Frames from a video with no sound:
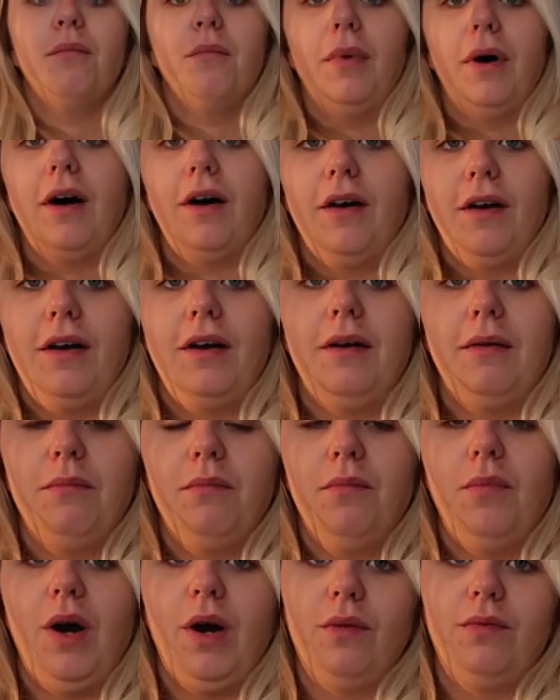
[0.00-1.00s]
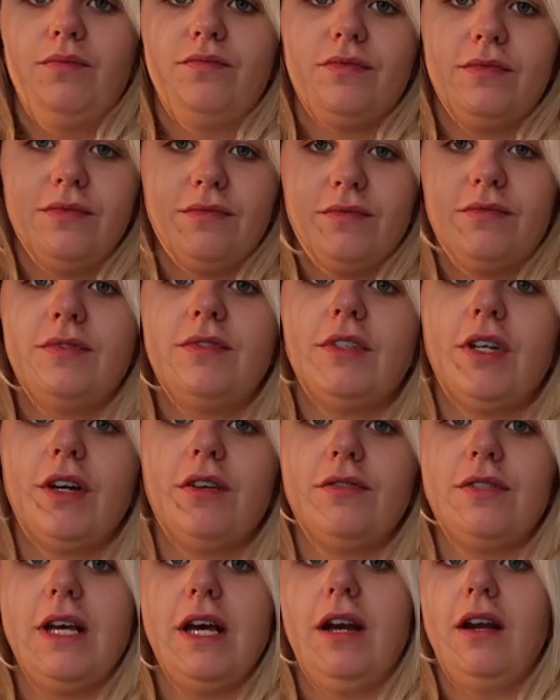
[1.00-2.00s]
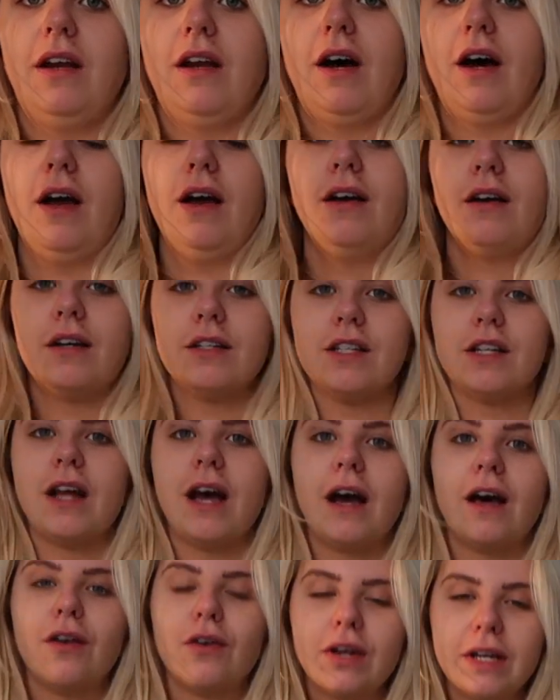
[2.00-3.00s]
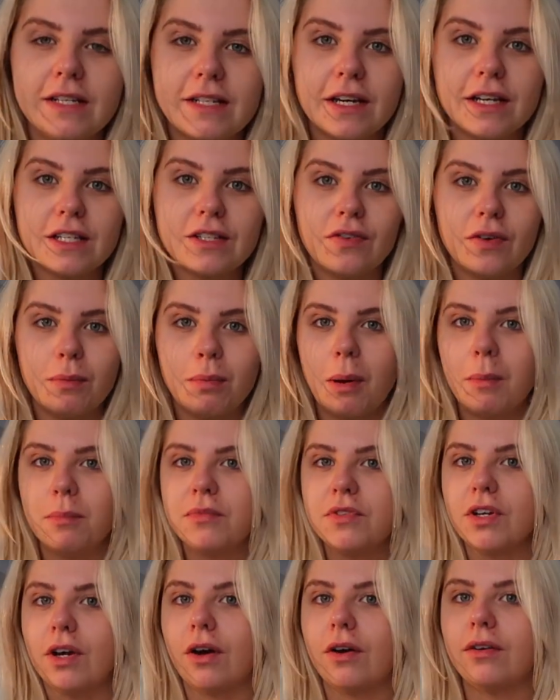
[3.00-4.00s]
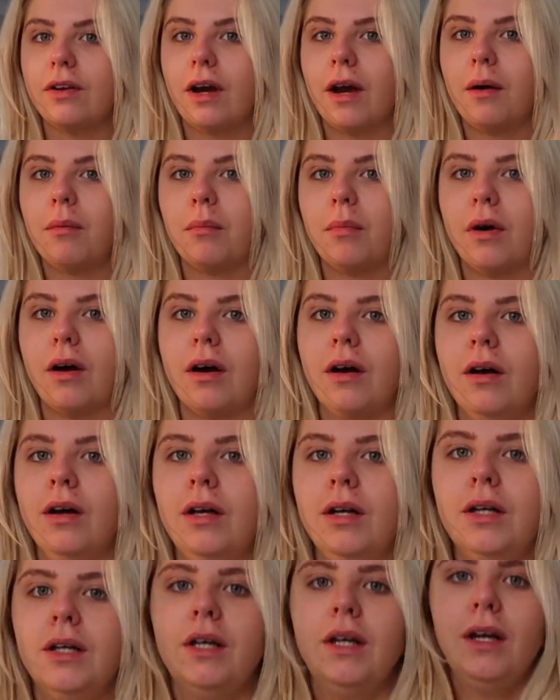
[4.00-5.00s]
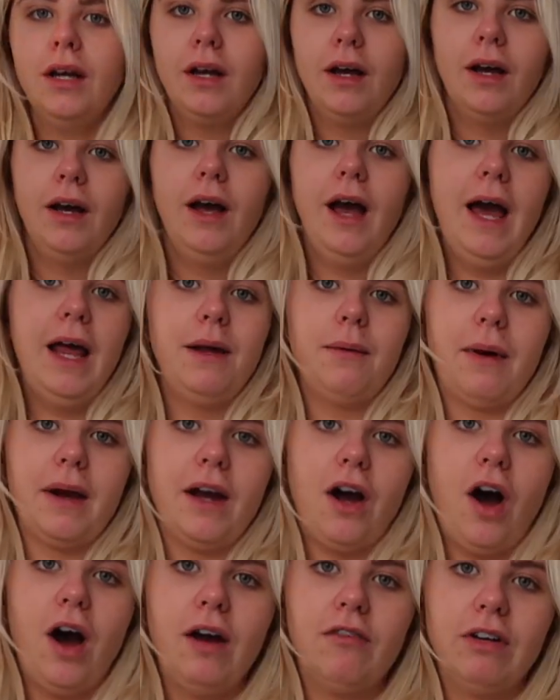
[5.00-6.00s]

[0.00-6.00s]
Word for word: But well, no, tell a lie, I don't know how long it takes for your bump to go down, but anyway, I